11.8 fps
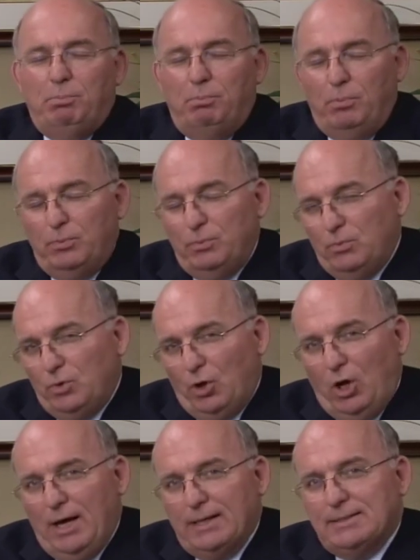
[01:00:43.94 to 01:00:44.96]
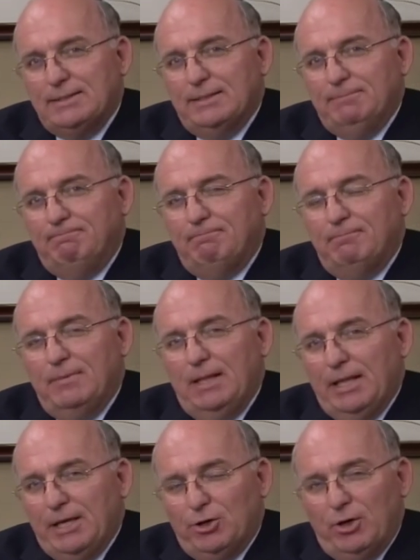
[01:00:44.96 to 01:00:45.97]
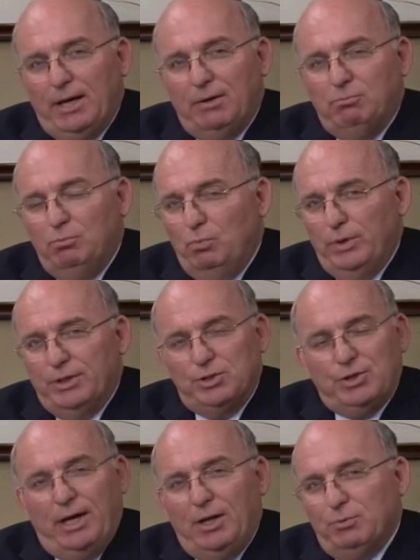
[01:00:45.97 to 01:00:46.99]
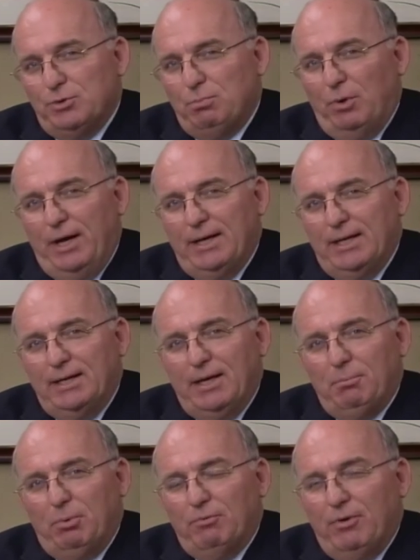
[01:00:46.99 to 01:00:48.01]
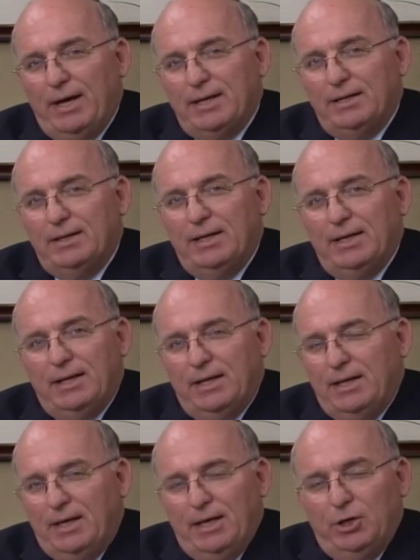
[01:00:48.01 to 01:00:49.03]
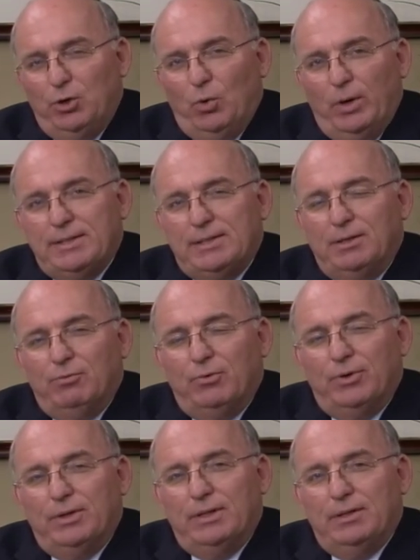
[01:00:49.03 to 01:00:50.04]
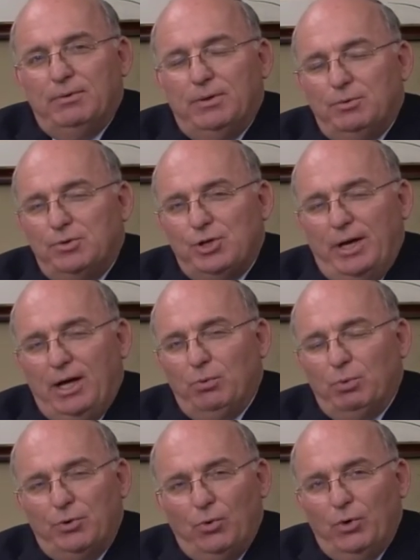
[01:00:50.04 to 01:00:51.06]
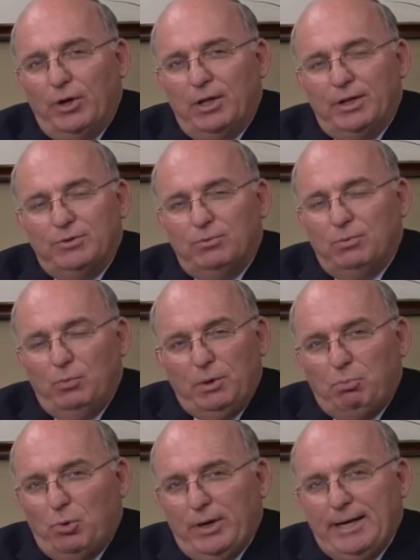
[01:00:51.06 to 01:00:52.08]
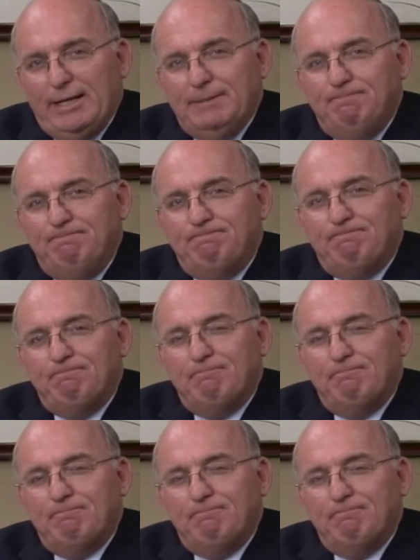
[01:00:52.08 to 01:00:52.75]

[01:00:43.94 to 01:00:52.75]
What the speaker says: We talked, and later, when the child was brought in, I provided an anointing for the child with oil, and we prayed.